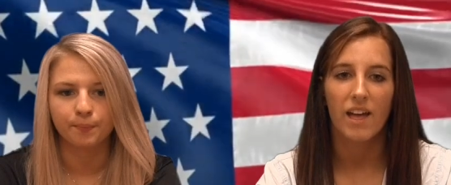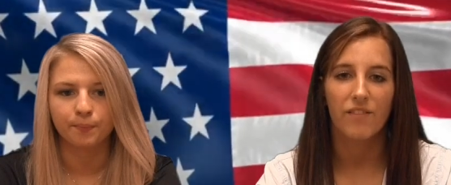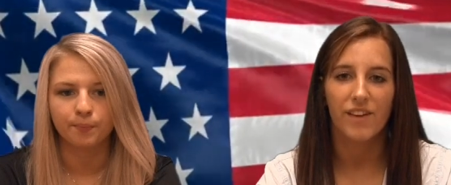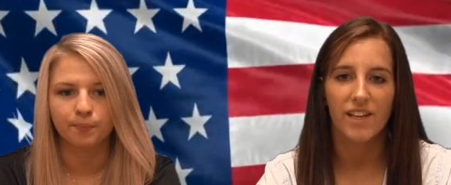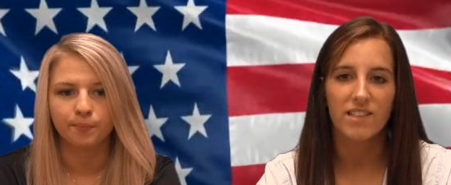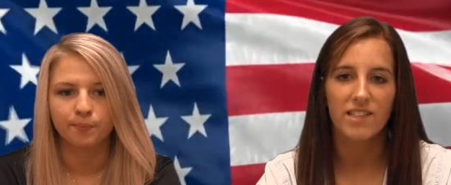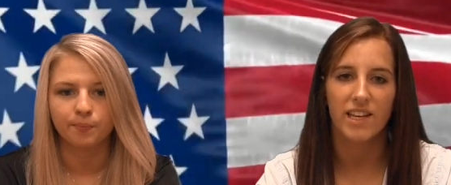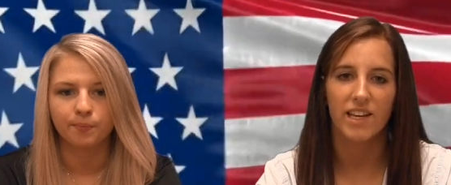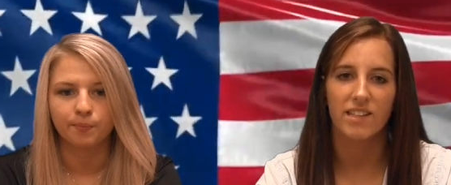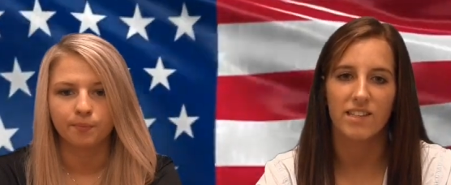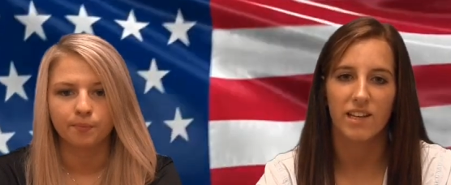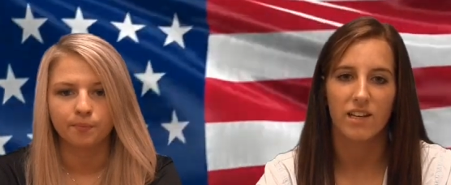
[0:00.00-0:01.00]
Speaker 1: Advanced
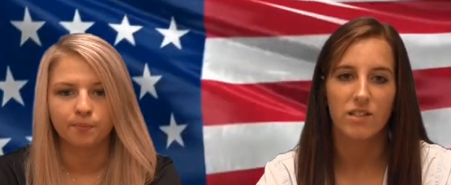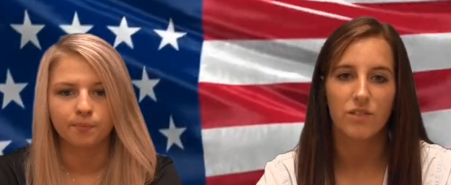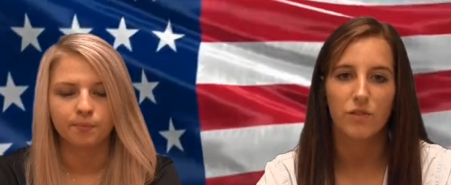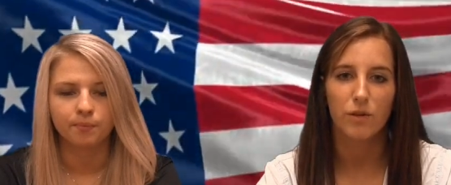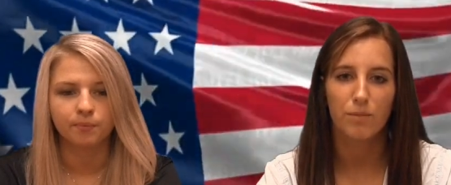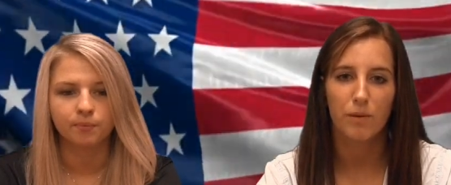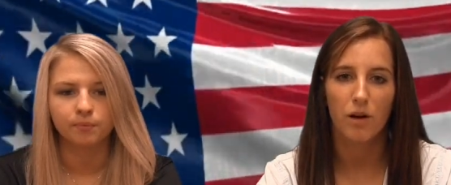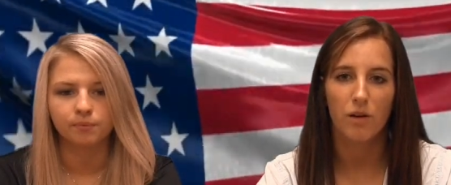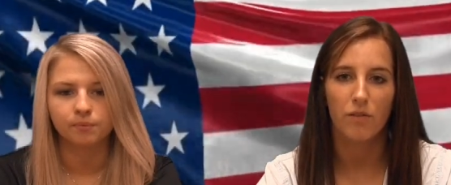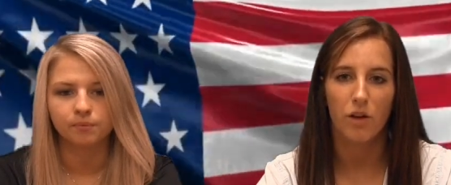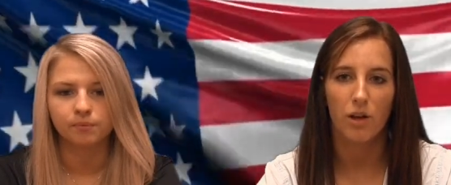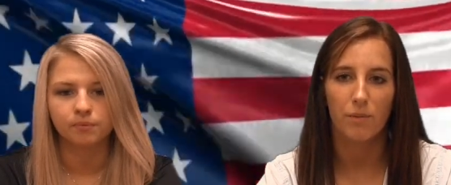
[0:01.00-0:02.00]
ticket sales,
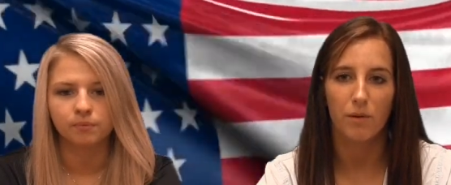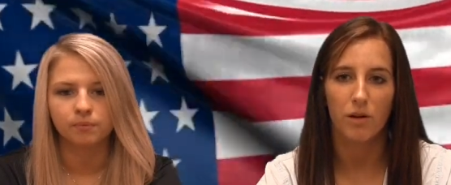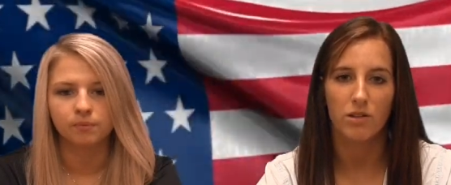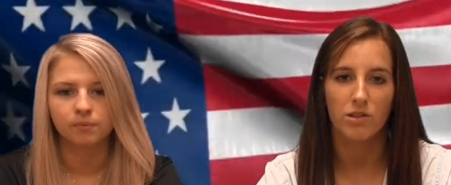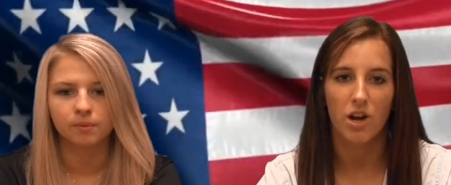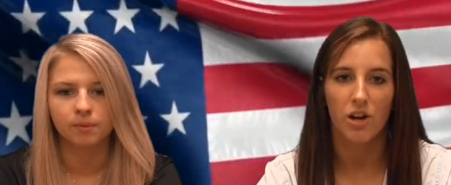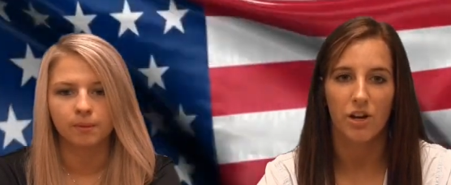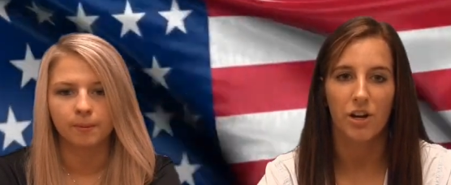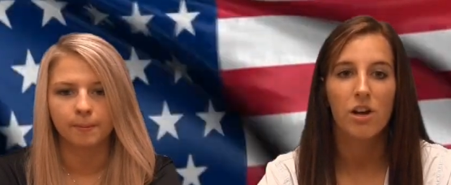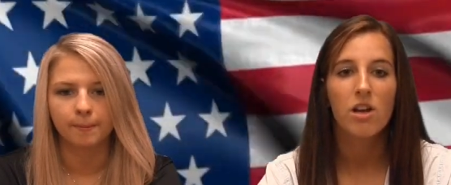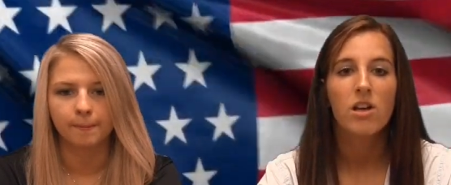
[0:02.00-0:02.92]
football, volleyball, and soccer.